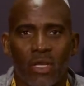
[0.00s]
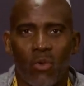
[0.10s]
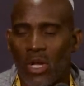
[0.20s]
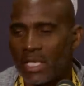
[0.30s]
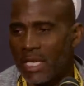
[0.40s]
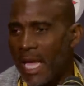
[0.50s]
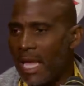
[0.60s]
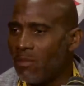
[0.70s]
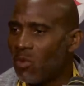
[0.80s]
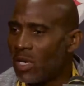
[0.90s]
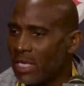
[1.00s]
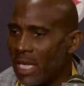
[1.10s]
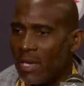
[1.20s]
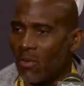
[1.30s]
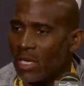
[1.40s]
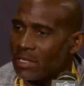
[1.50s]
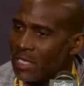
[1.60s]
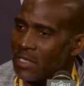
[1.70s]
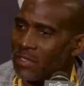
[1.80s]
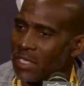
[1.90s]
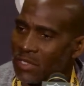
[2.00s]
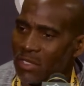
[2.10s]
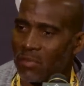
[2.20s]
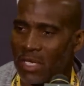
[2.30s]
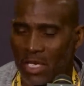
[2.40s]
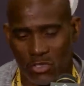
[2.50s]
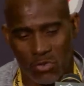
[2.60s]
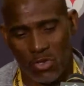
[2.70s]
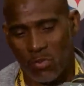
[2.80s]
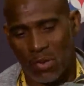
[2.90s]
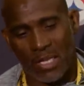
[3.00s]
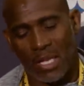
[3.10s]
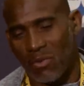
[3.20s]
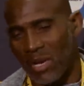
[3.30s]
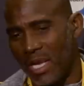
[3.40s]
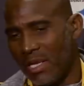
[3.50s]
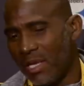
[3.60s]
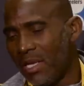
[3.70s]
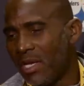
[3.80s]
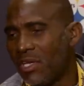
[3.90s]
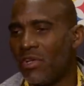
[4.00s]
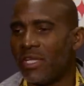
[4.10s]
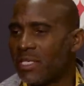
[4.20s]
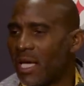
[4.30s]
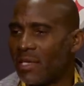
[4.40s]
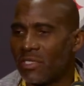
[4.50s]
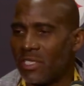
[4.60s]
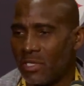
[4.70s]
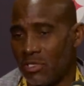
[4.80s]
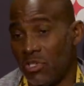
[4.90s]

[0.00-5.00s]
one game, one day, one season. It's something that you play that way your entire season.